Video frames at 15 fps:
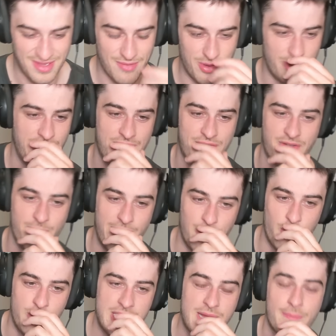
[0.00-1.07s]
We were there for about a
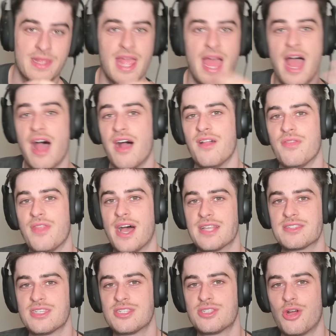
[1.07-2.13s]
week. But yeah, that's
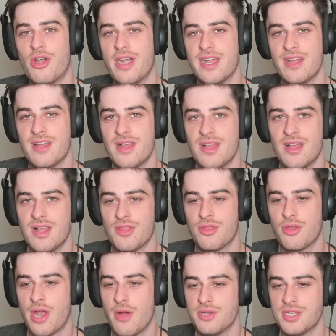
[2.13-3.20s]
the story.
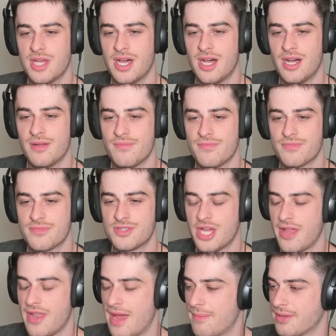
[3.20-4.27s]
Thought I would
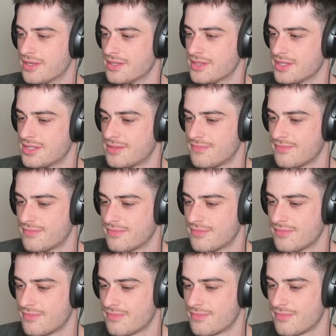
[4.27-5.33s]
share that because
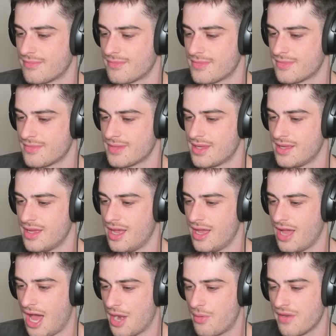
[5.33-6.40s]

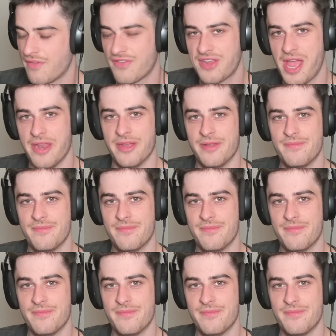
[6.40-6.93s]
I don't want to forget it.